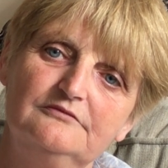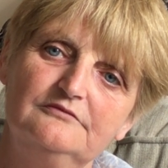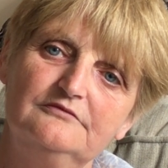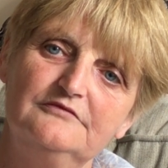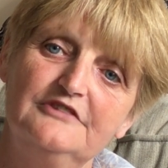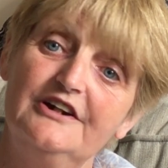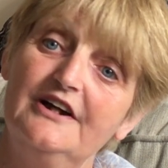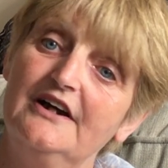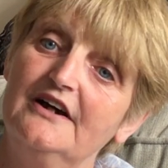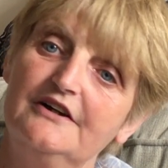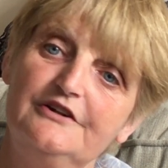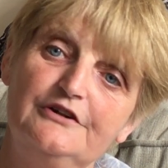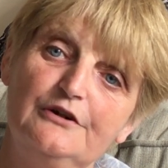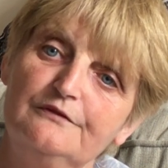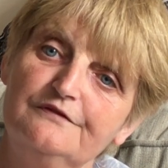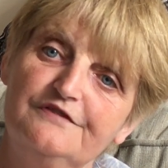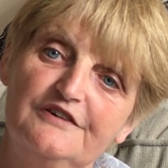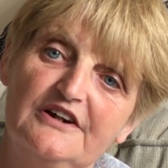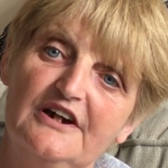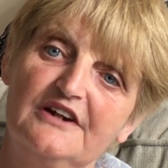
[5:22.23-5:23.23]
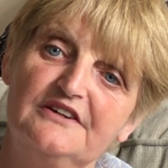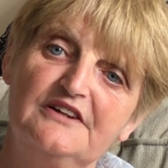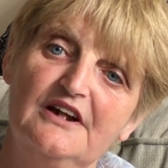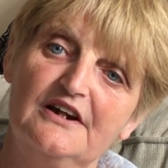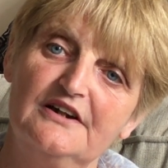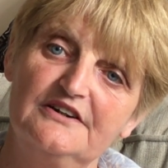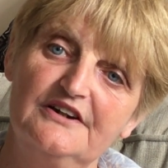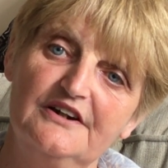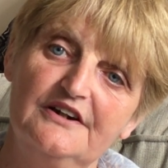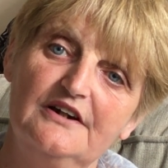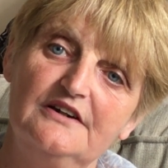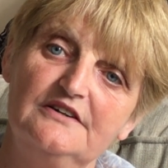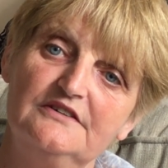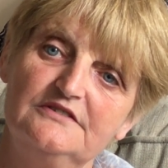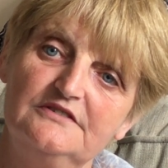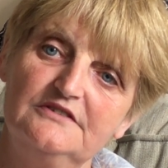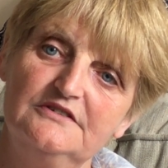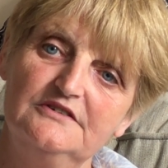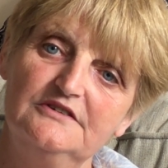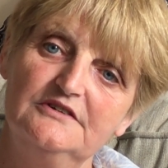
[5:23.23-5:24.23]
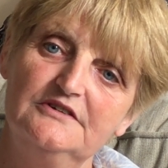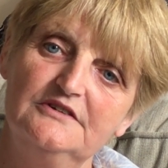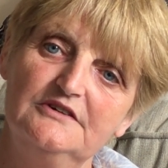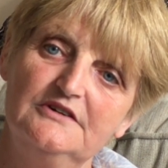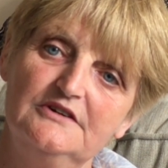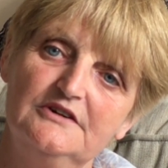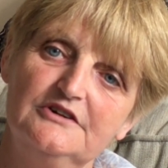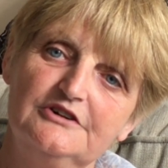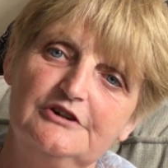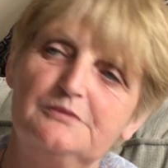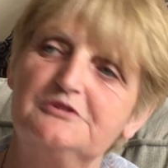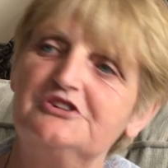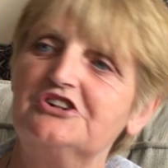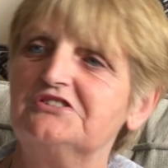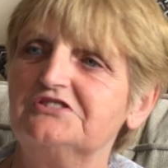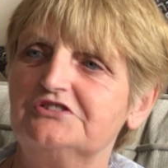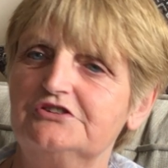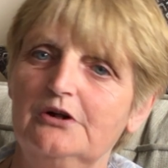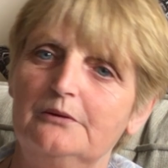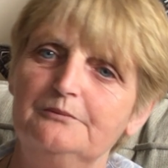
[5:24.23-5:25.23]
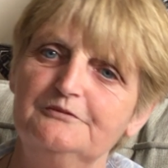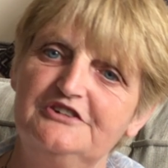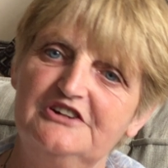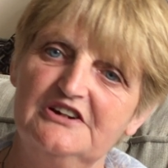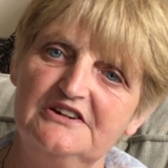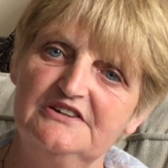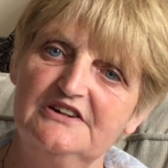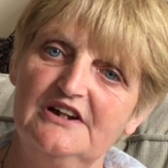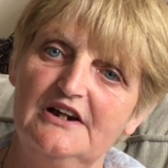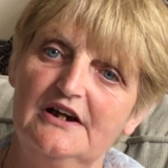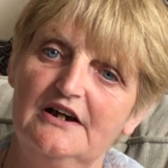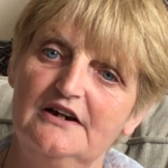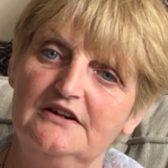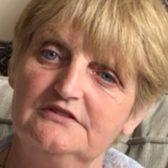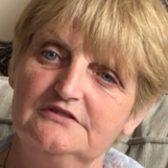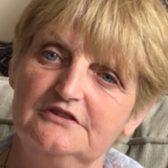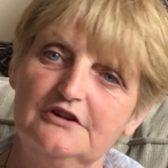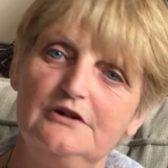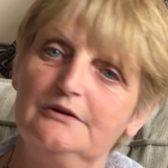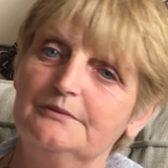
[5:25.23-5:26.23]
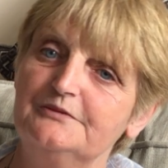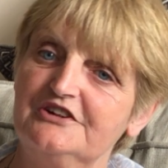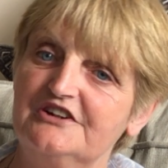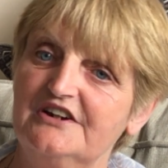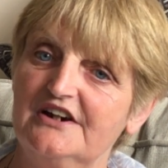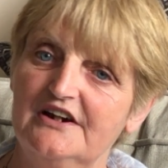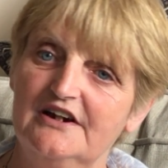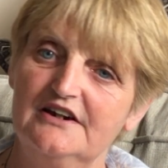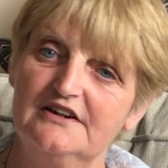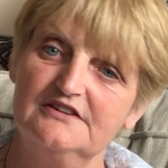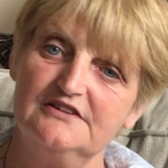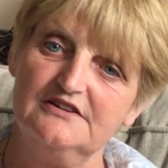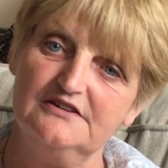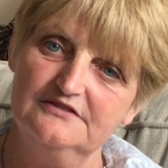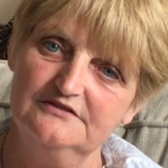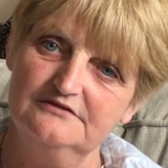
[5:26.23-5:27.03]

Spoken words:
Yeah, I don't forget that girl. She was just dumped in there. Nobody cared.